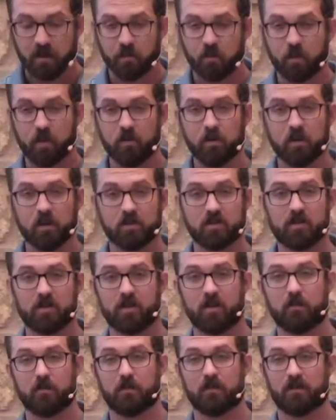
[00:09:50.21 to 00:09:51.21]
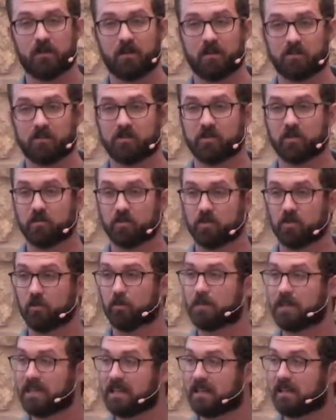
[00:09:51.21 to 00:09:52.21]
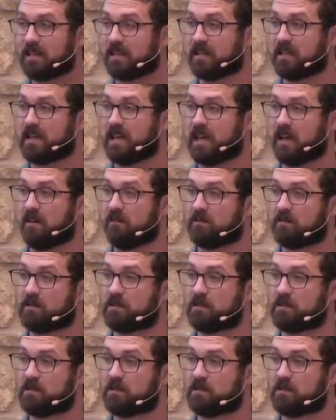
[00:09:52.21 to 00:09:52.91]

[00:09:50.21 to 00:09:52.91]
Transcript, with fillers: We worship our social media accounts.